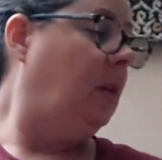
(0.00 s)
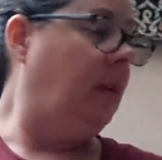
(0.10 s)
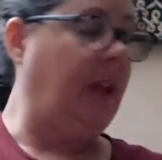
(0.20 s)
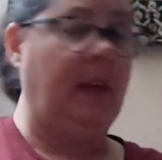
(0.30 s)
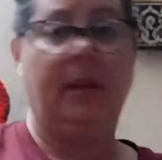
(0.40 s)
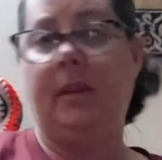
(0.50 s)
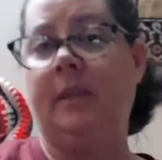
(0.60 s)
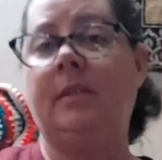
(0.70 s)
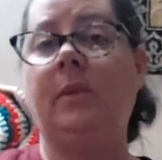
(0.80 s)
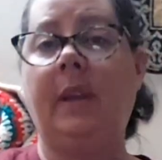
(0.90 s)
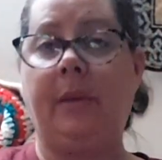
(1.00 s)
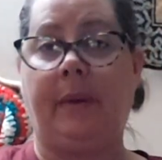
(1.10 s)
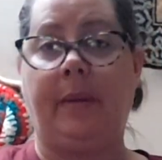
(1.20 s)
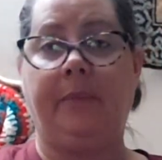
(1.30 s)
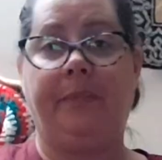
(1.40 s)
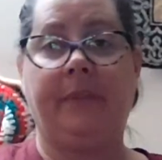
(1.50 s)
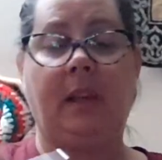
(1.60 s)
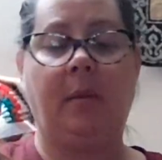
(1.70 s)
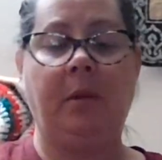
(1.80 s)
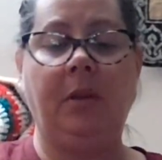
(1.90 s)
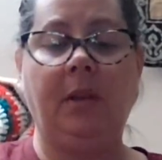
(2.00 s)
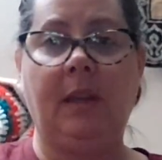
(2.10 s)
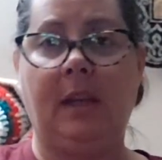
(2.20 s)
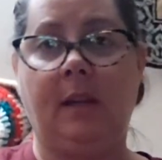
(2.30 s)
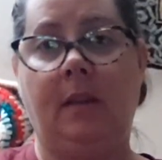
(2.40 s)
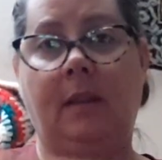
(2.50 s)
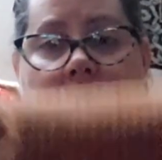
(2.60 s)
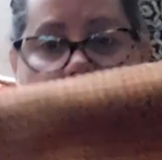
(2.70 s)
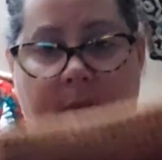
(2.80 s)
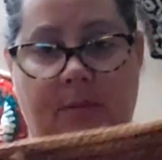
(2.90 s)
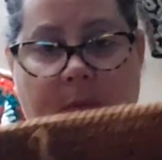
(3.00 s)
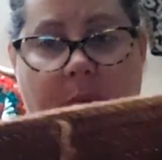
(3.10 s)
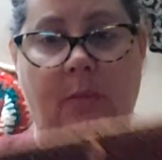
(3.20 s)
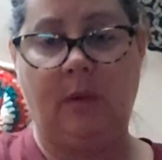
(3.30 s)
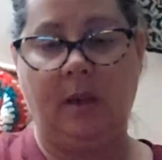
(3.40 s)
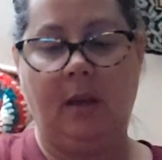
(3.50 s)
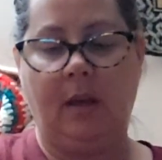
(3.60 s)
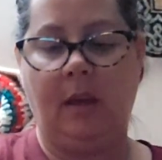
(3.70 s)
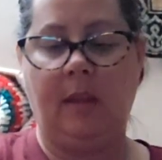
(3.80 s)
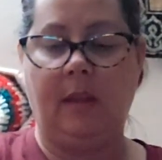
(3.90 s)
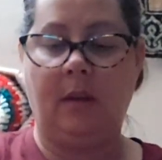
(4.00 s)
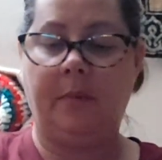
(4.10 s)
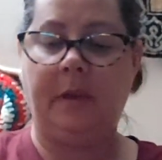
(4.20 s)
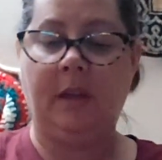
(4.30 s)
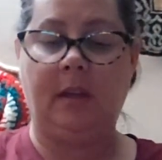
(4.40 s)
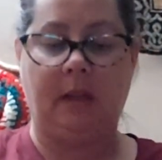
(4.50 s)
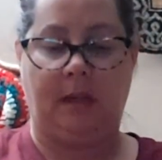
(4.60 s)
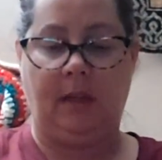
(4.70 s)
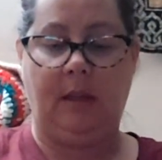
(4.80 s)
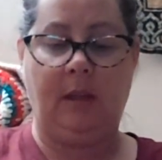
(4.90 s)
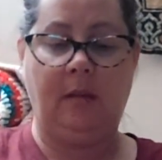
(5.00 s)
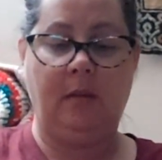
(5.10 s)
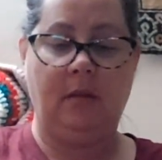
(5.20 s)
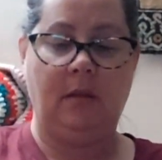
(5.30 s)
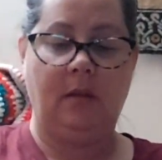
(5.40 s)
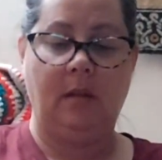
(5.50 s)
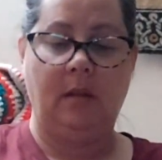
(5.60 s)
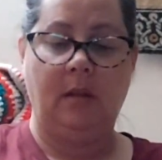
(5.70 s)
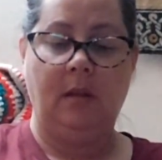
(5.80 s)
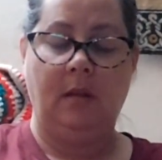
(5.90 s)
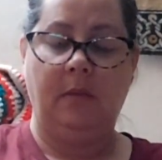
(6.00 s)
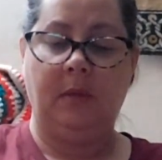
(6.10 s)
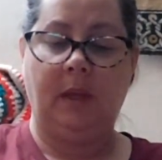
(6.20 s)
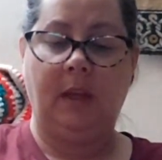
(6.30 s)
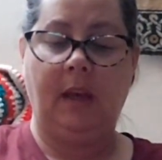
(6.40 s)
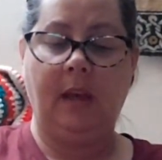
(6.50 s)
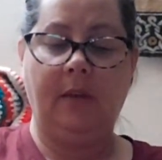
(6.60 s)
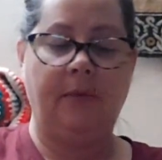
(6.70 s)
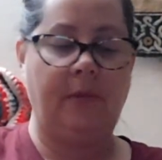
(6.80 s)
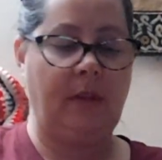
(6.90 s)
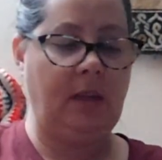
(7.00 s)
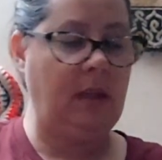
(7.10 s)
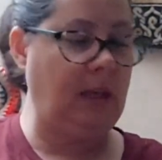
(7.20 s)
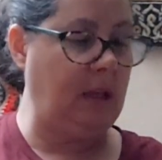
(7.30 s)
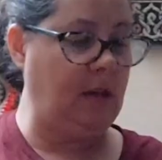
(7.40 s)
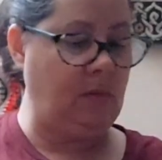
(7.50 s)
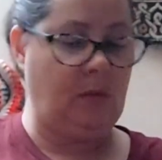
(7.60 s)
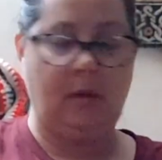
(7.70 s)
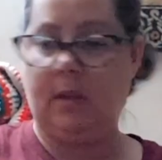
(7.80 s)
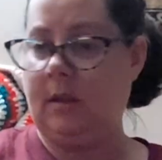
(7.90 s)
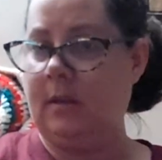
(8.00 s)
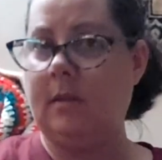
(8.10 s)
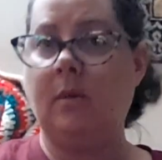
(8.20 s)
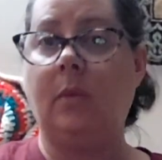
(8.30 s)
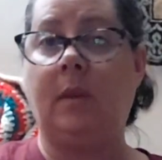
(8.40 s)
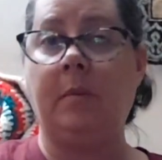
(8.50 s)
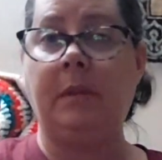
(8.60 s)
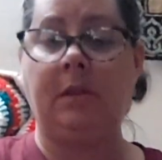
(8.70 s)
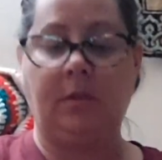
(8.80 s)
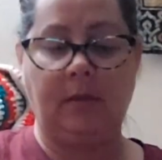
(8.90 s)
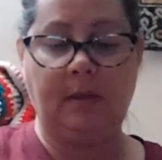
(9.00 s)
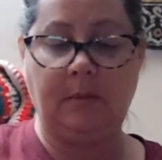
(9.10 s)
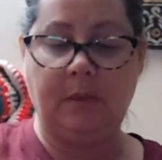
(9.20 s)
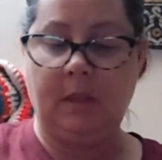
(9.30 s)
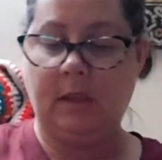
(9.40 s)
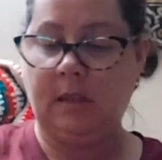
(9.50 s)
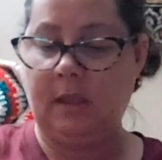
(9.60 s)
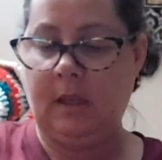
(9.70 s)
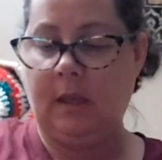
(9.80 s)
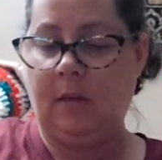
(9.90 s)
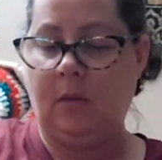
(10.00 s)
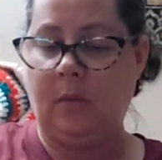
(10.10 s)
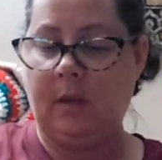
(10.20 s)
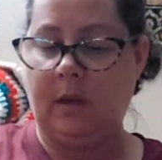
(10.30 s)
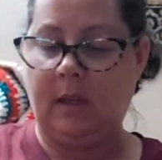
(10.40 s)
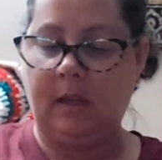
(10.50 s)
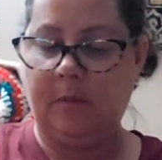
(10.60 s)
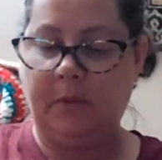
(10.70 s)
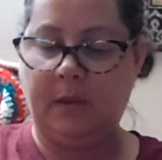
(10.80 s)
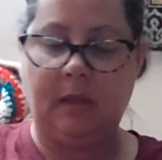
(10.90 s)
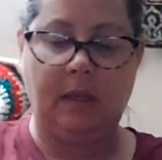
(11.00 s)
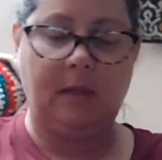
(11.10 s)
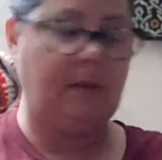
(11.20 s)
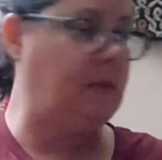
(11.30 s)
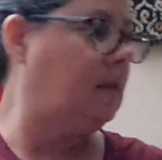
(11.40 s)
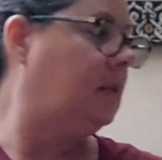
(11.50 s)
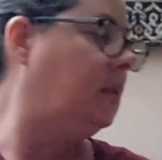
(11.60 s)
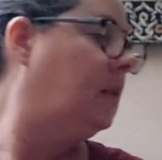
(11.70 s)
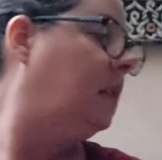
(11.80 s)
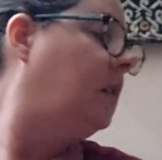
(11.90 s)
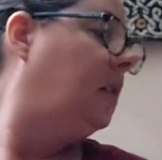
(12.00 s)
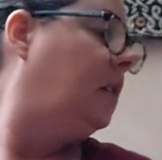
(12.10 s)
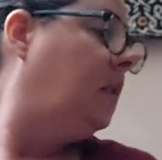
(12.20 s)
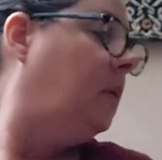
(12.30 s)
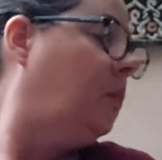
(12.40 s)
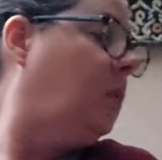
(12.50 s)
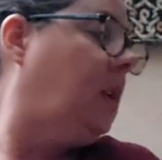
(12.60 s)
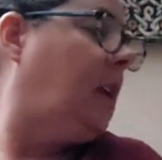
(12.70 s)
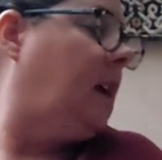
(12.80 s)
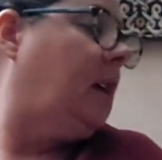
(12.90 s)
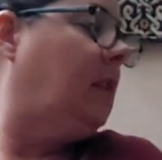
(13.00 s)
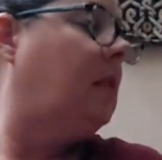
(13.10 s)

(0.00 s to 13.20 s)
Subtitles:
Okay, so anyway, I'm nearing the end of this row, and then I'll be on 90. I have to count this, so give me just a minute to count where I need to put the next one at.